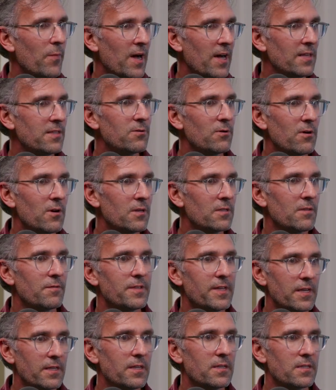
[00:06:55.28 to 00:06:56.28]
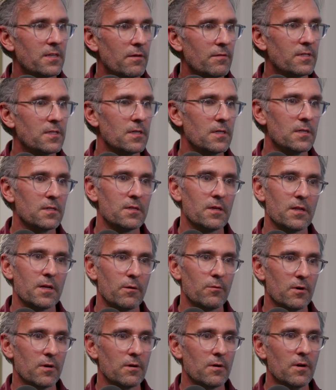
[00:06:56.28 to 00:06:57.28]
right? A lot of data services on
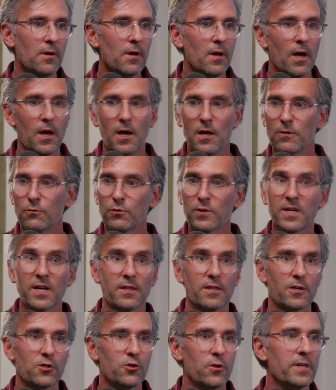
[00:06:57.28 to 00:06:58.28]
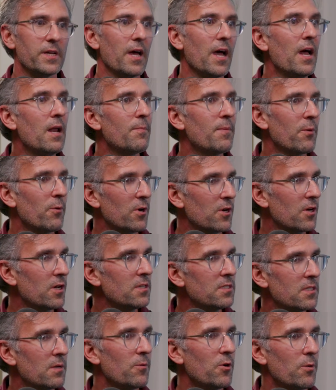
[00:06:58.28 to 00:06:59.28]
our, and we can actually help our
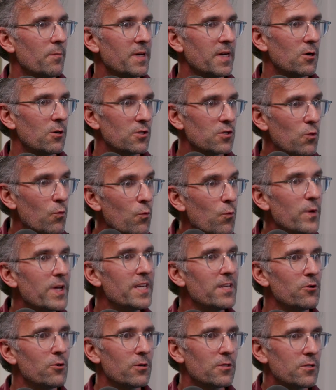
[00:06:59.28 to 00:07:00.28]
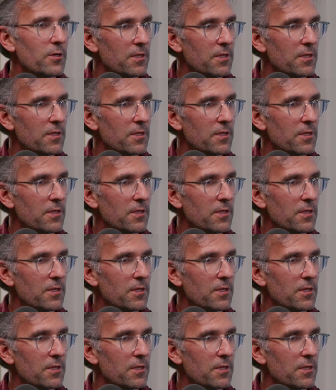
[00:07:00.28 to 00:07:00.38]
customer because we know